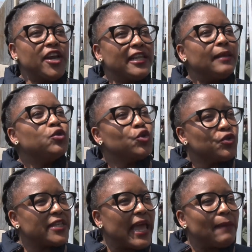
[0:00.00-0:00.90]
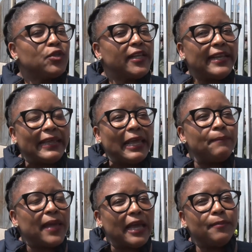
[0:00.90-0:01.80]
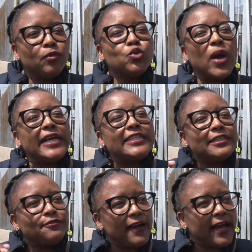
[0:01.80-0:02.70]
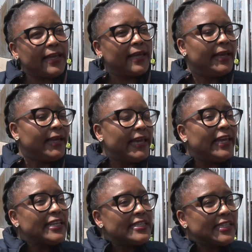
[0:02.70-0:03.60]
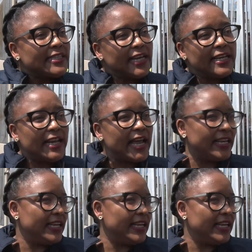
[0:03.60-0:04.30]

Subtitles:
We're training them to use the app so that they can be able to identify illicit and